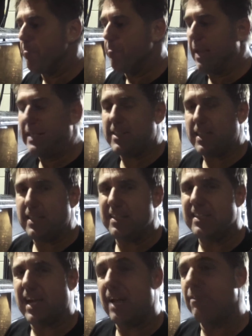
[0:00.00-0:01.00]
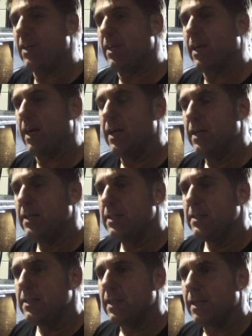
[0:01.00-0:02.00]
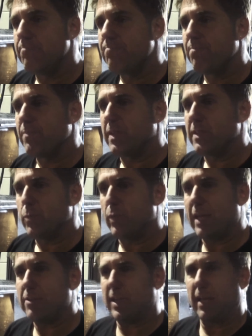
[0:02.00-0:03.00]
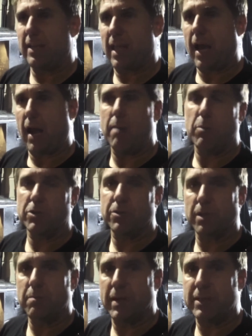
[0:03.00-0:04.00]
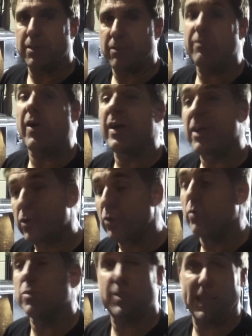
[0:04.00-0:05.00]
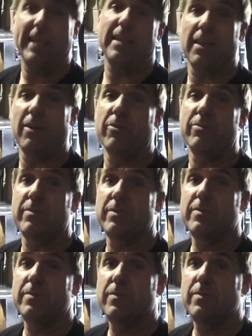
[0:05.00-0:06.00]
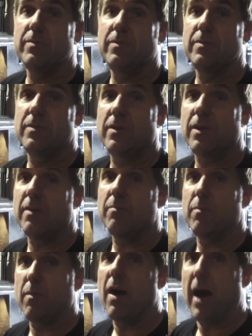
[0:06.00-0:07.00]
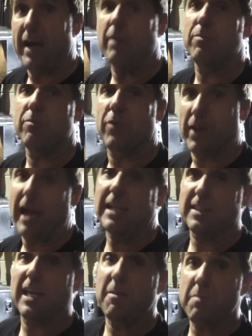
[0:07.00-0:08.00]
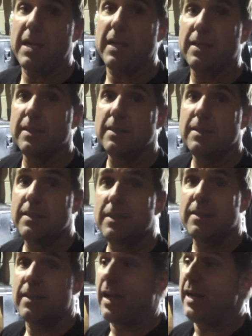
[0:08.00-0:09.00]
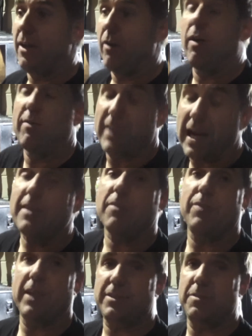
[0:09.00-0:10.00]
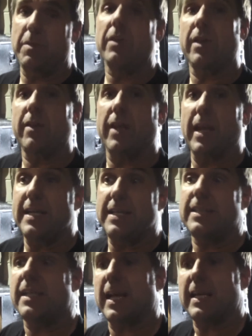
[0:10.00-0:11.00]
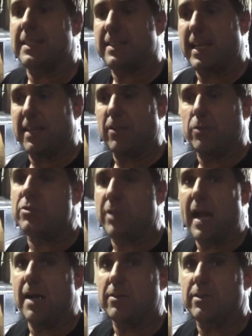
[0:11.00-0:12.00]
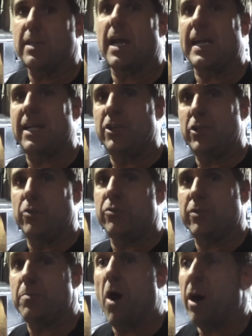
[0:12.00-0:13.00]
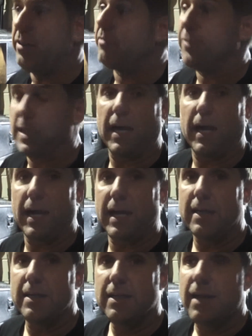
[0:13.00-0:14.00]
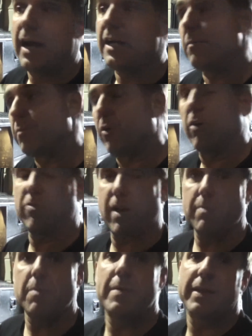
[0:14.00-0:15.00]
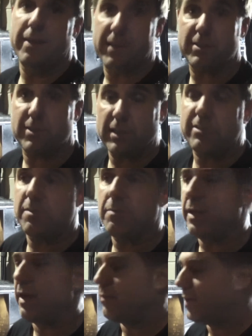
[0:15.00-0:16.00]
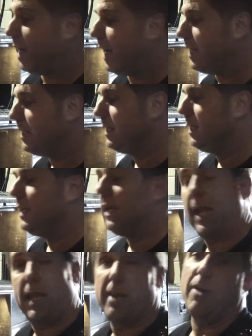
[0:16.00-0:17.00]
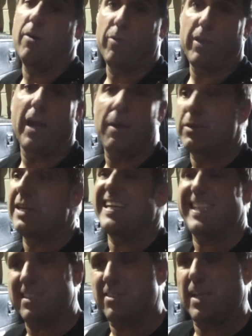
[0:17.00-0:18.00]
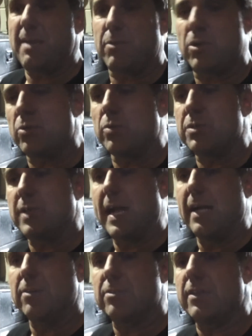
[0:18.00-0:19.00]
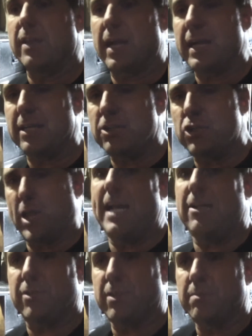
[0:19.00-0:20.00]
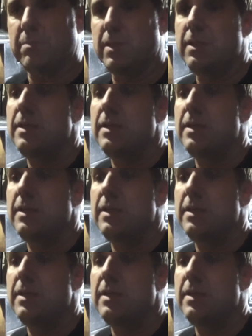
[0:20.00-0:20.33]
makes it kind of a, without sounding like a commercial, it makes it a very cool standalone uh-huh. item for guys like me. Right. That I know I've got the flexibility that I need, that I can take those sounds and I can use them on the fly. I can program them into this system that I've got and know that I'm going to get the same cool sounds and that I can change them